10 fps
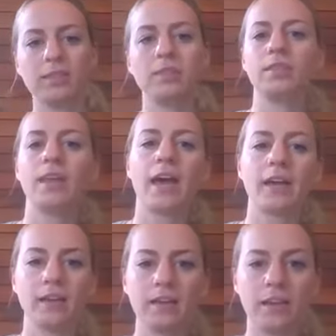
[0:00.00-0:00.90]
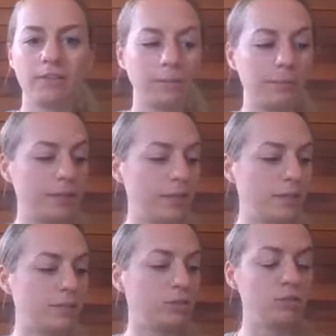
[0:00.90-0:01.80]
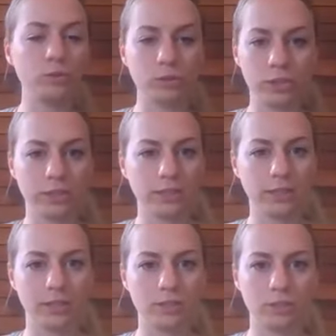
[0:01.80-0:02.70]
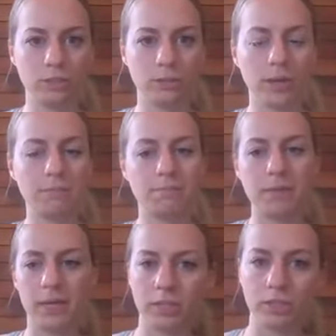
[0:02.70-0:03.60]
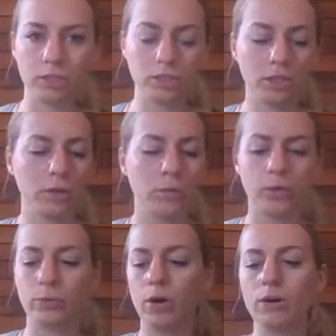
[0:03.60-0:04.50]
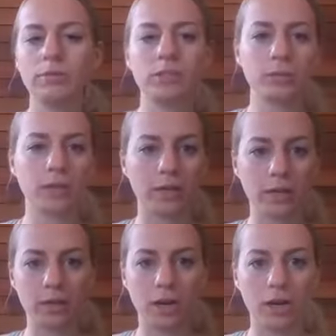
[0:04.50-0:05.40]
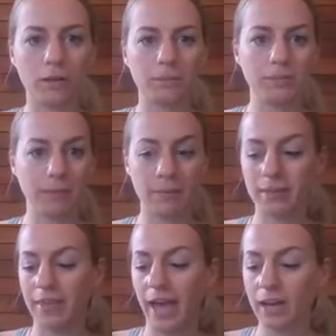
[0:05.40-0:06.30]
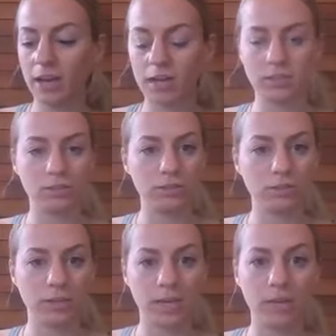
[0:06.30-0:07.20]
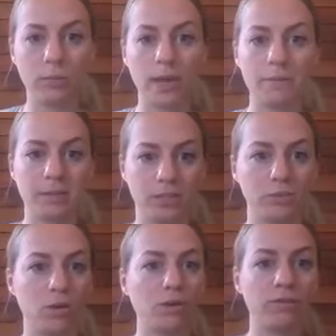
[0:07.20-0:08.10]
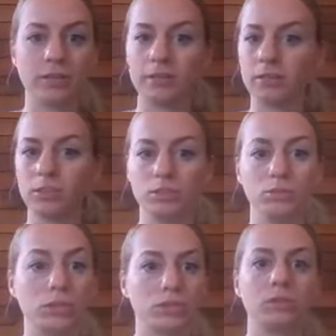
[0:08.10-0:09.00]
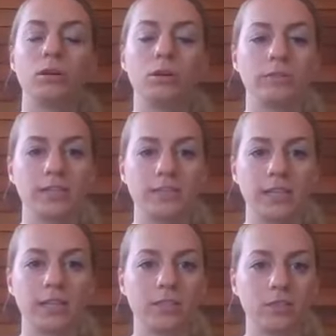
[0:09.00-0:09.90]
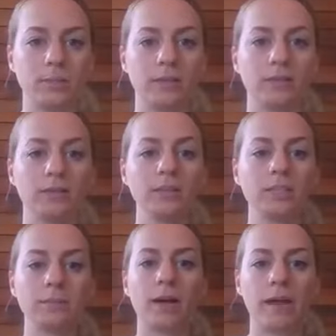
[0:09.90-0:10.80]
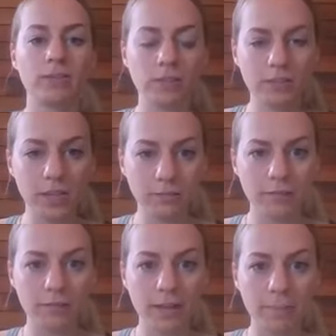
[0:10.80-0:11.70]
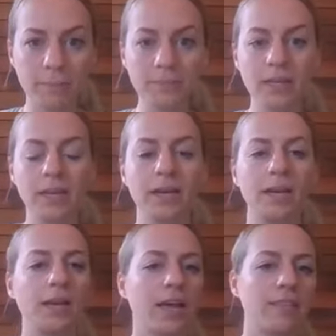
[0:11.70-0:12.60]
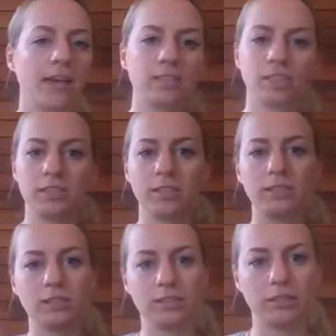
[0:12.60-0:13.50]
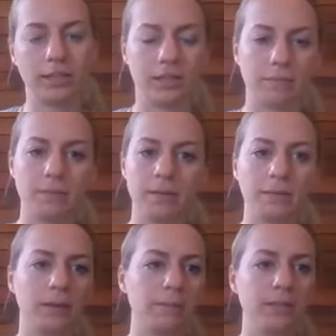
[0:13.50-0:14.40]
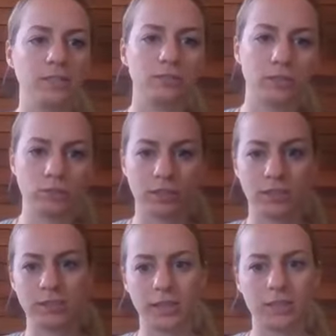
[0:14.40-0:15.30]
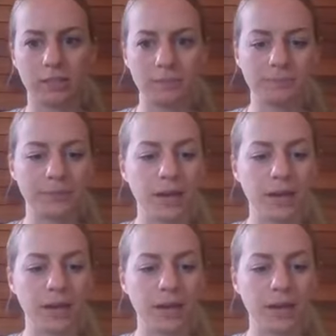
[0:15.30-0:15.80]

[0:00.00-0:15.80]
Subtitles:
that inevitably usually leads to a binge, or you overdo it on the carbs. Maybe that causes you to gain weight because you just overdid it because you've been depriving yourself of them. And that just leads to like a binge restrict cycle.